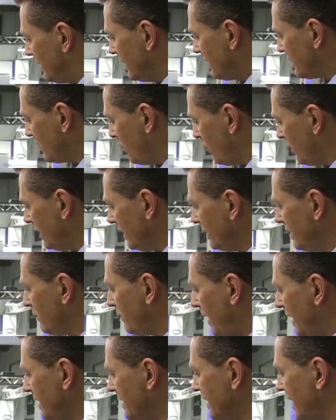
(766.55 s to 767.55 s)
This cording
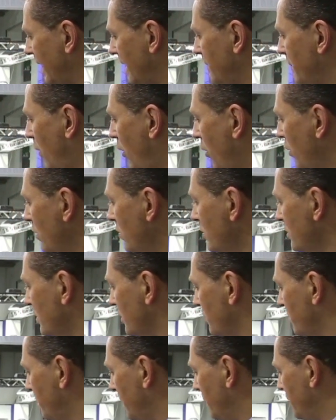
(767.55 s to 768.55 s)
device can
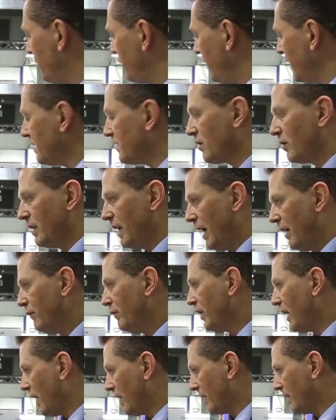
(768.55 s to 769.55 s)
also be fixed on
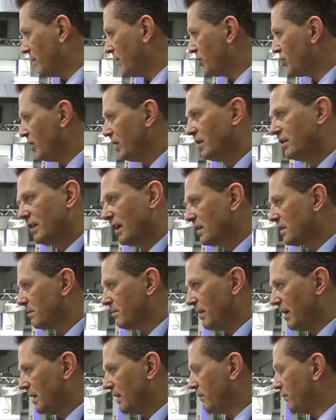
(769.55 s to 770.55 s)
every other machine. It
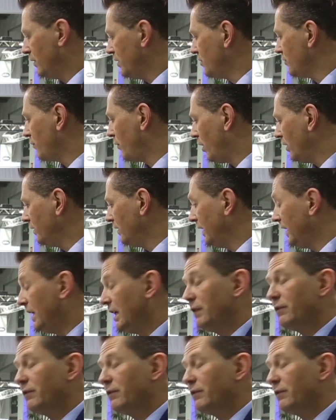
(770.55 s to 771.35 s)
doesn't matter which one.